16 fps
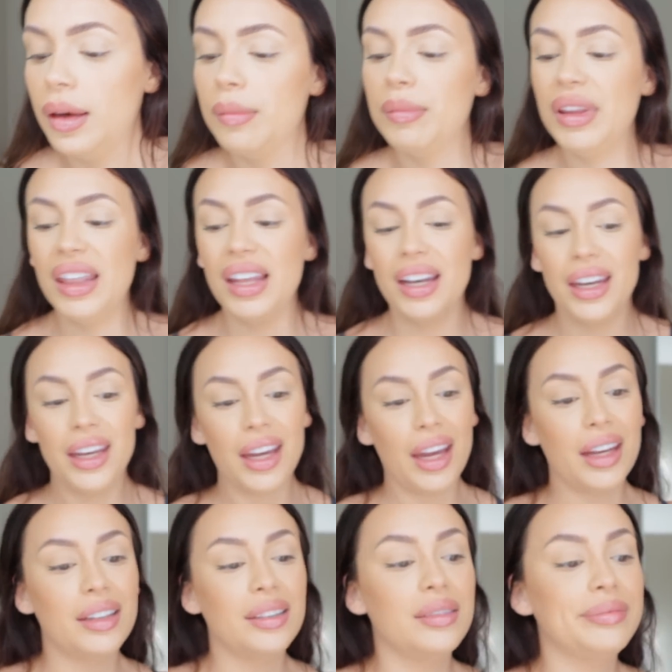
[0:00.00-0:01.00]
But then
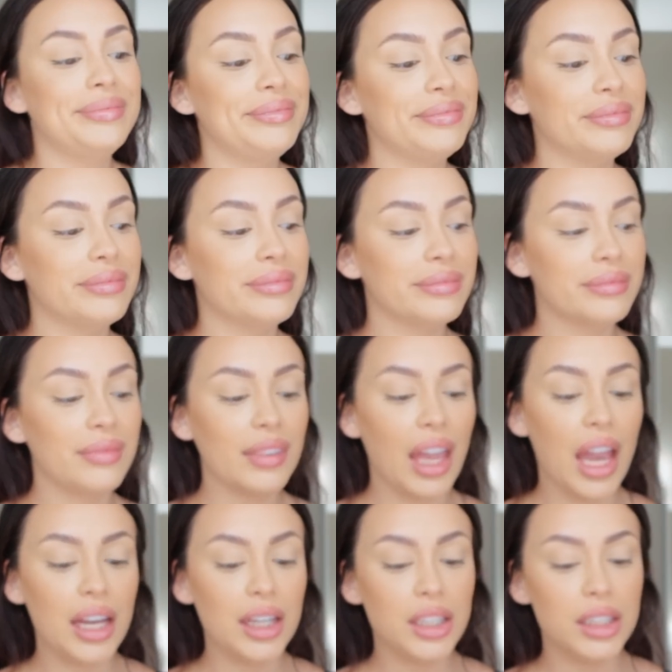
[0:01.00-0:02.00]
again,
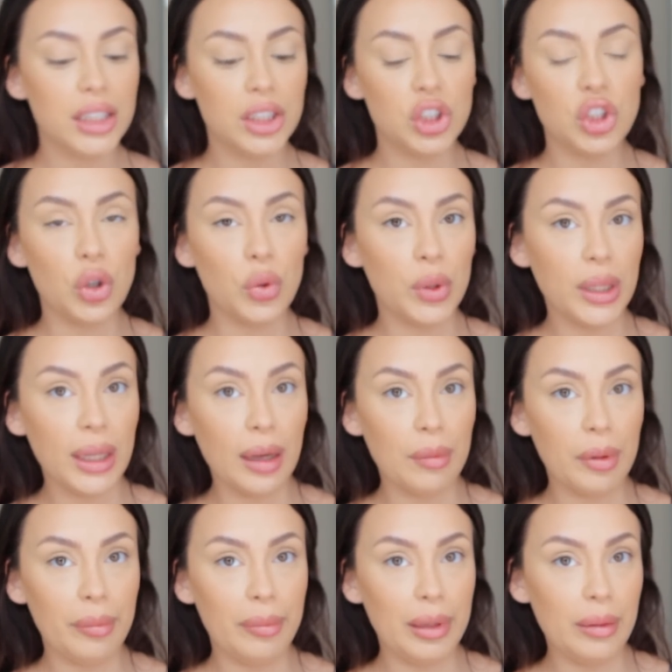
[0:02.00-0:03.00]
I just don't think
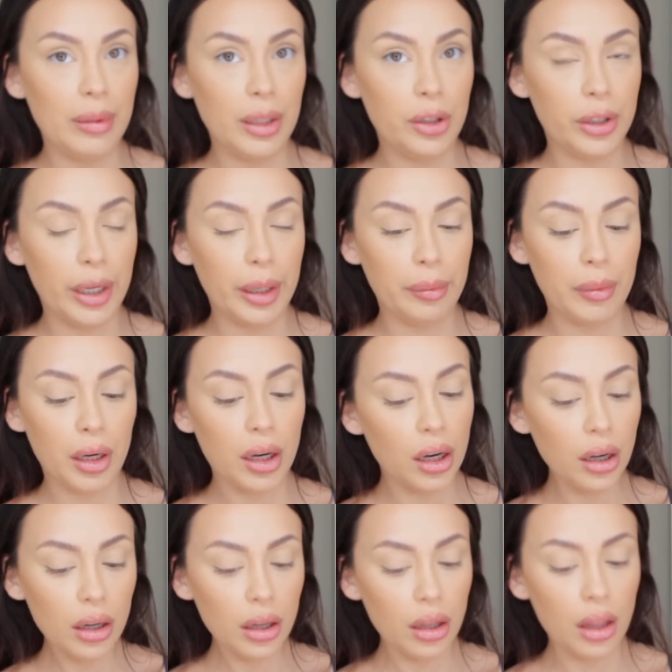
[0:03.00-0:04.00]
I'm a BB cream
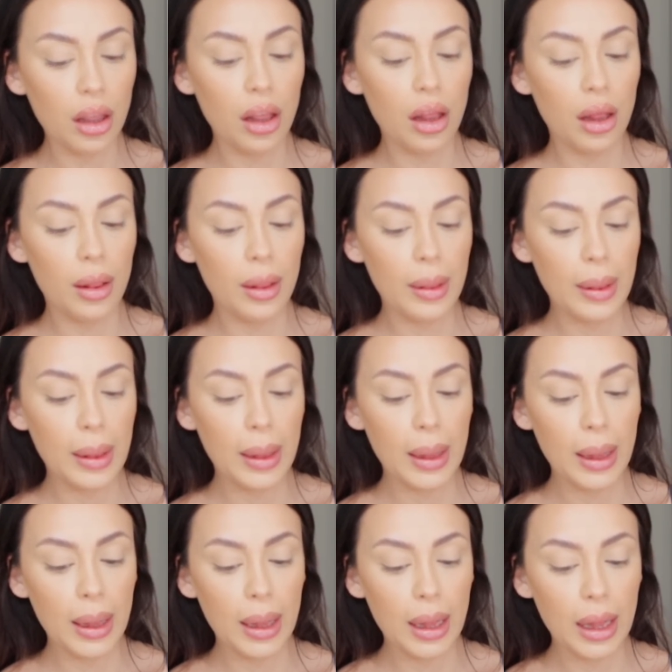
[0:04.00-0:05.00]
girl,
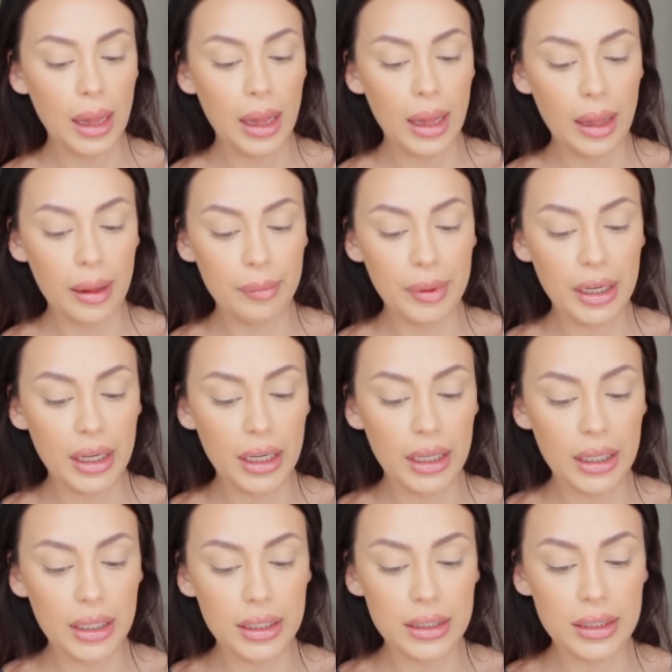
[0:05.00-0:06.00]

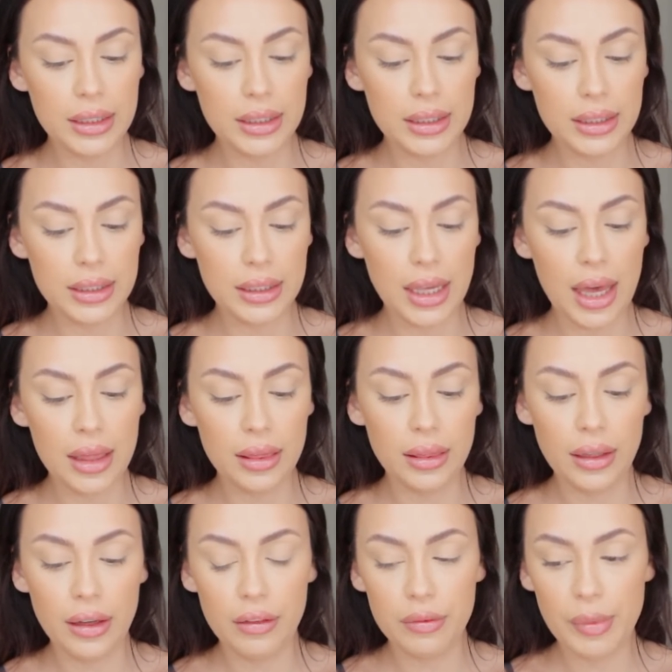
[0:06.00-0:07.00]
because I
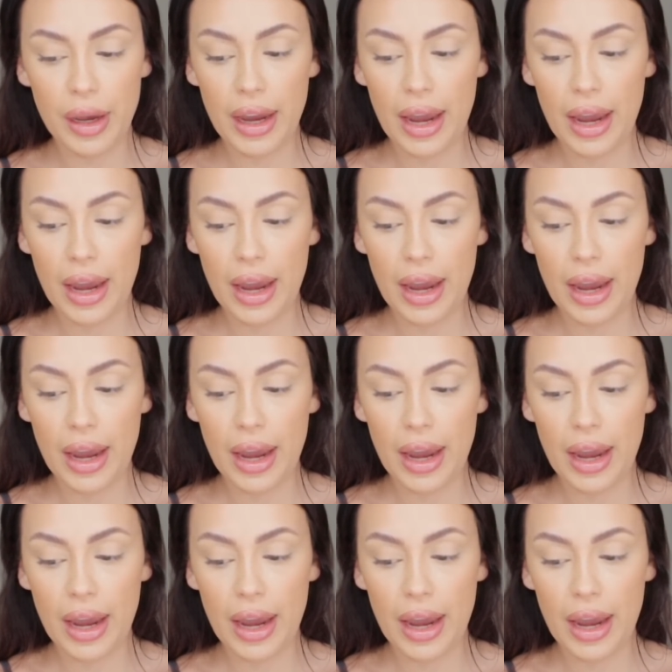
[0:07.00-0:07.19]
love my